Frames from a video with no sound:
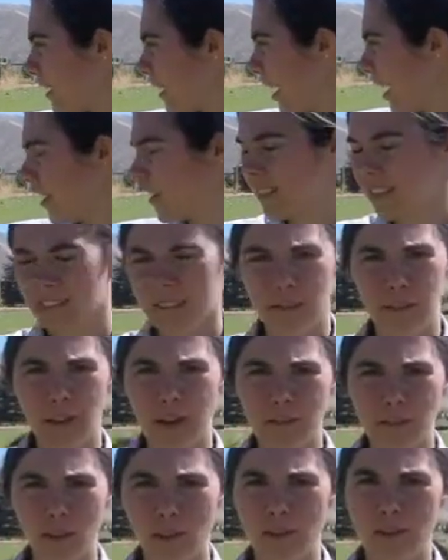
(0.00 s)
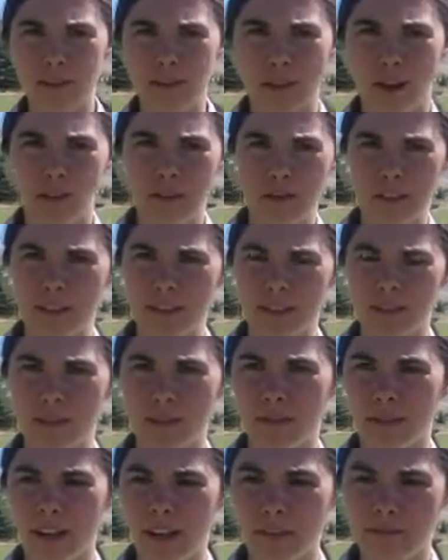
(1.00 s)
yeah, you have all those options.
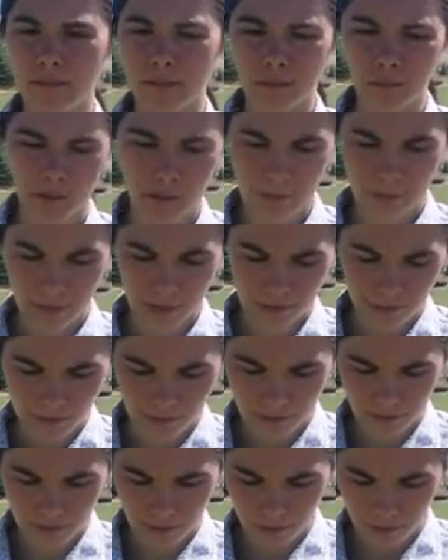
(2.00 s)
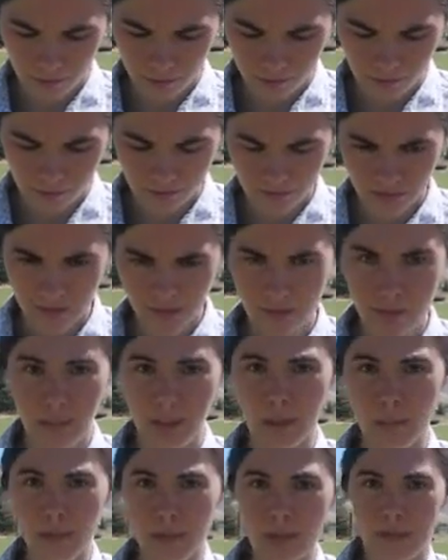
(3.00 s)
You don't have to worry about, you know,
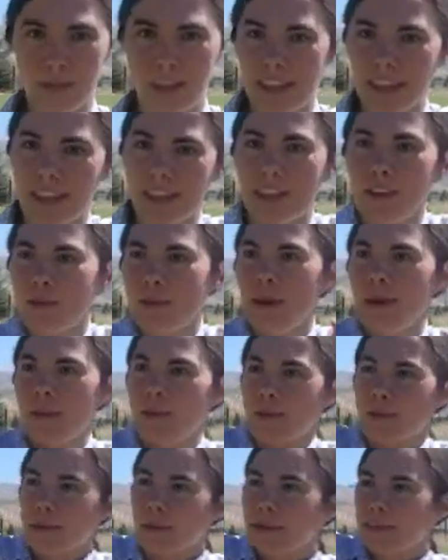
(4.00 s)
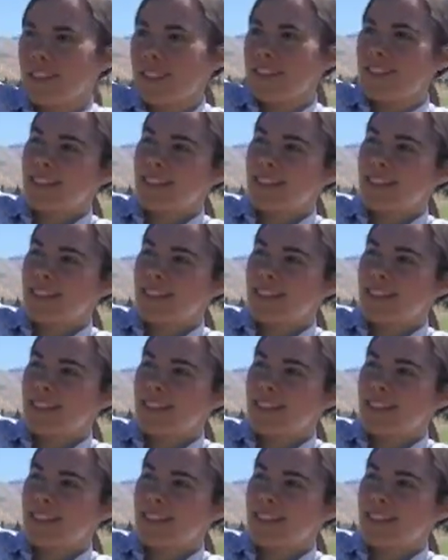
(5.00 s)
living up to the equine world